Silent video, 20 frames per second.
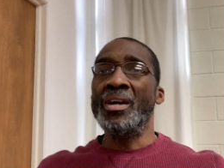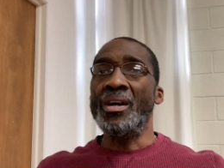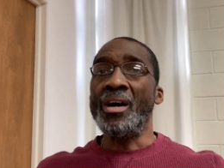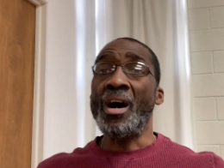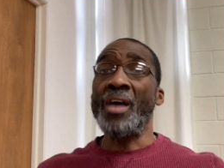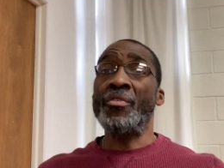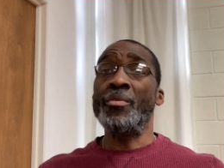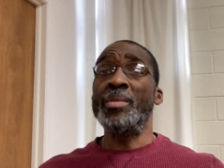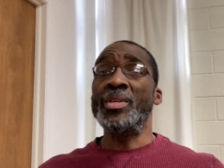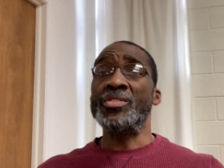
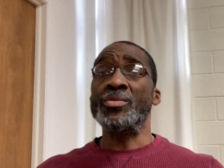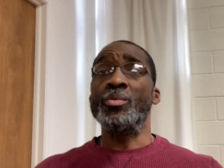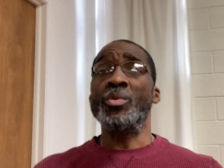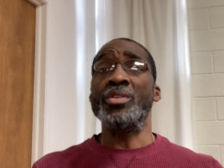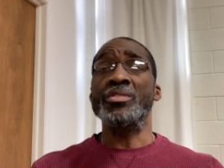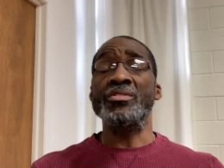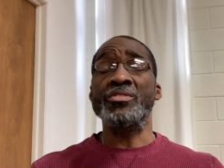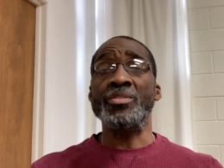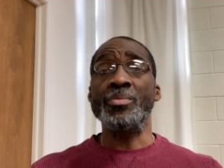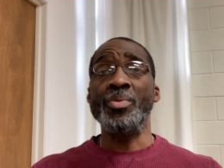offer me some
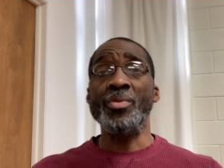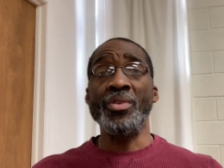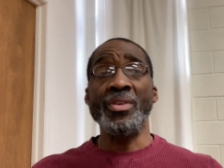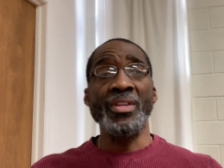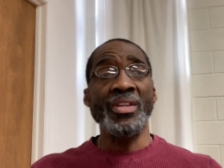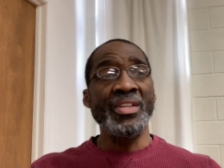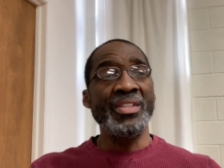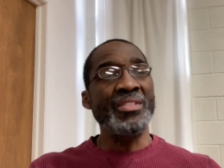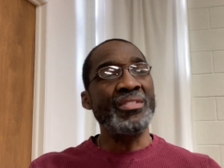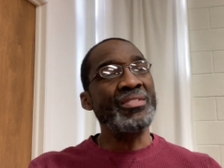words of
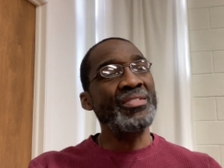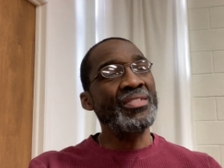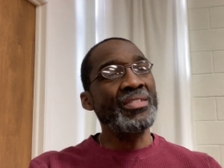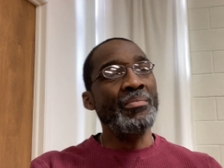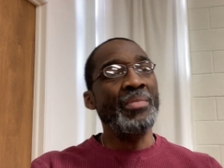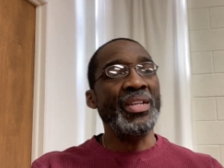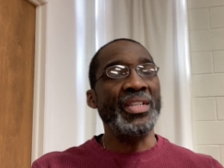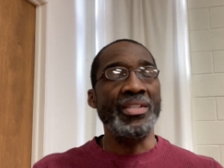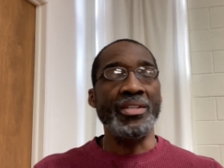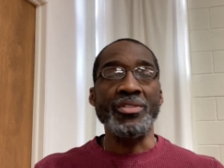support, there's
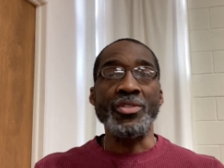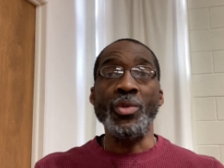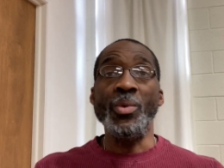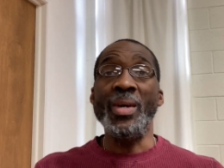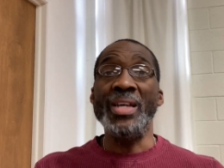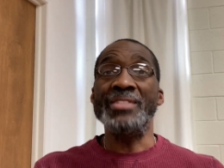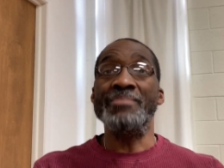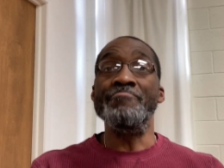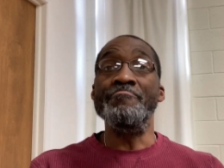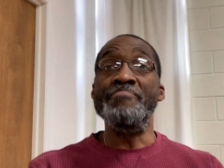somebody else who
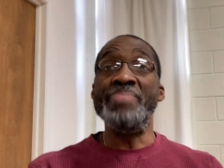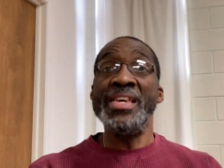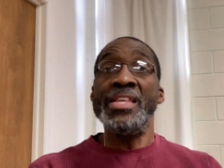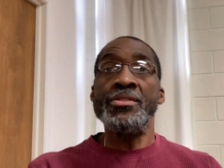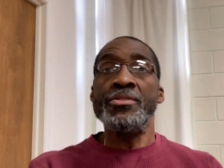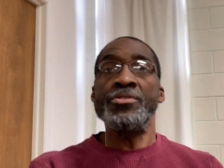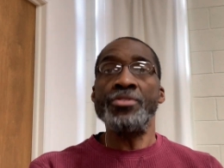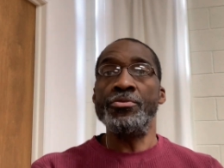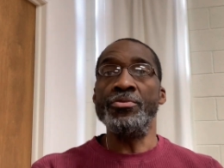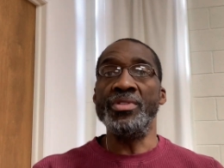has
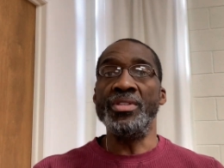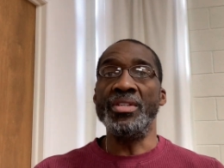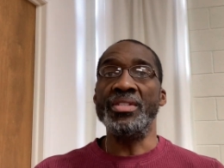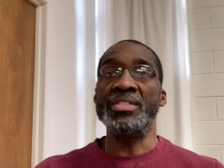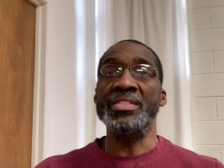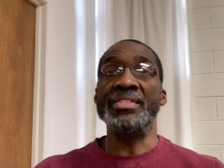been through this,